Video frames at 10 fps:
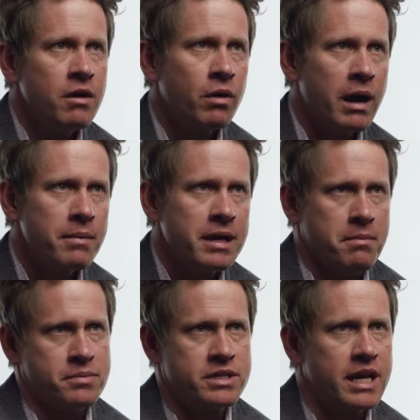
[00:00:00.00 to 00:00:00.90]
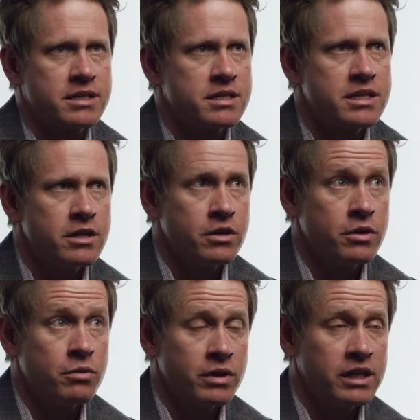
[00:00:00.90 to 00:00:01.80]
what I mean obsessed is that you,
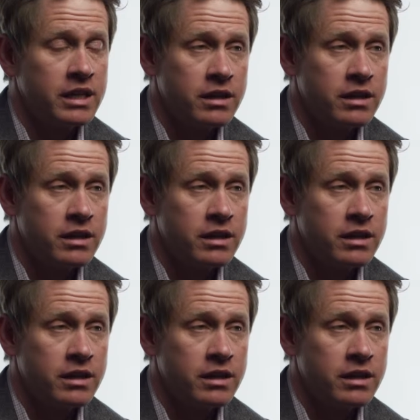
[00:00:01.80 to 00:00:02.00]
you really